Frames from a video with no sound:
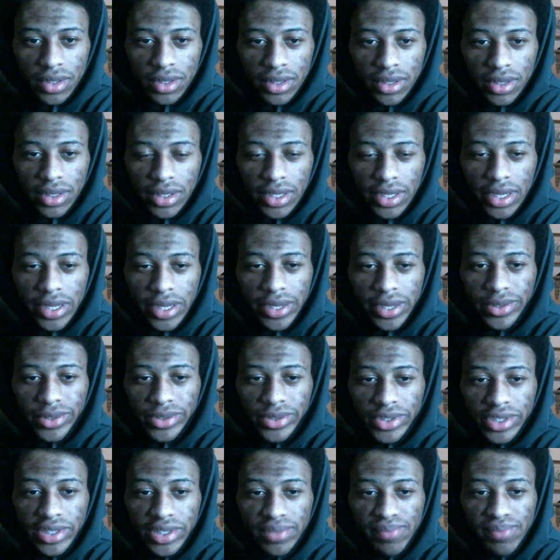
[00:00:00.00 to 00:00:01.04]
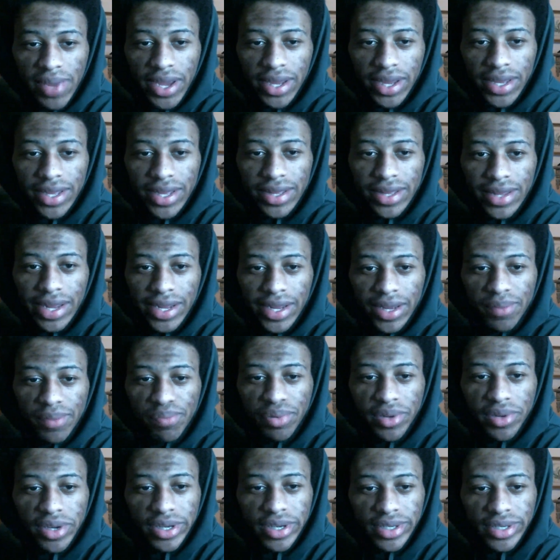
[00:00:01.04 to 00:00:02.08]
And the hills just make it like a
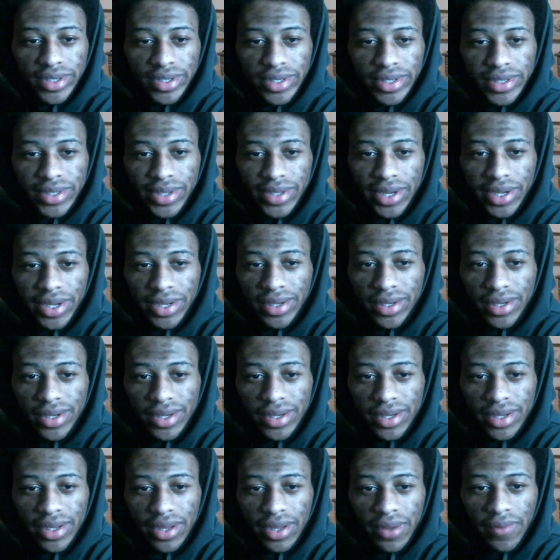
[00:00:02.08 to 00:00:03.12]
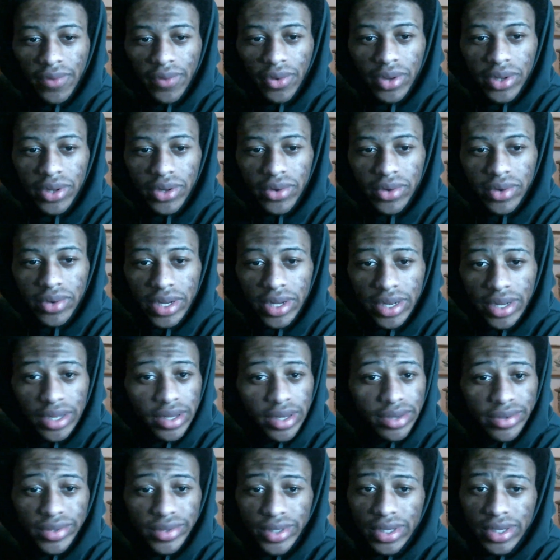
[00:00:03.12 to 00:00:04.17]
plus because like you can do it in
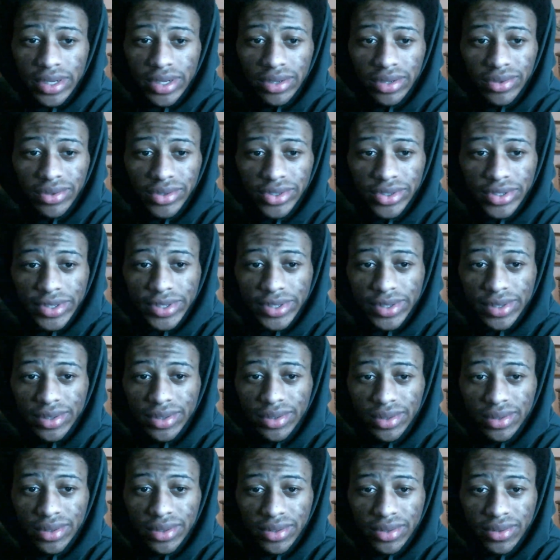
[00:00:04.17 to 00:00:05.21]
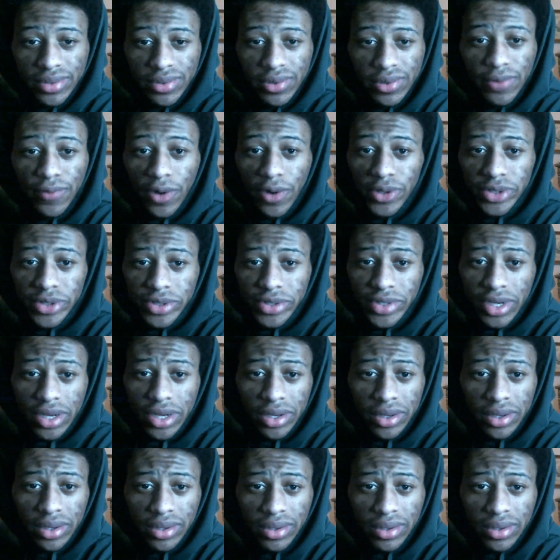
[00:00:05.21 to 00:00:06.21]
hills, then you just you versatile.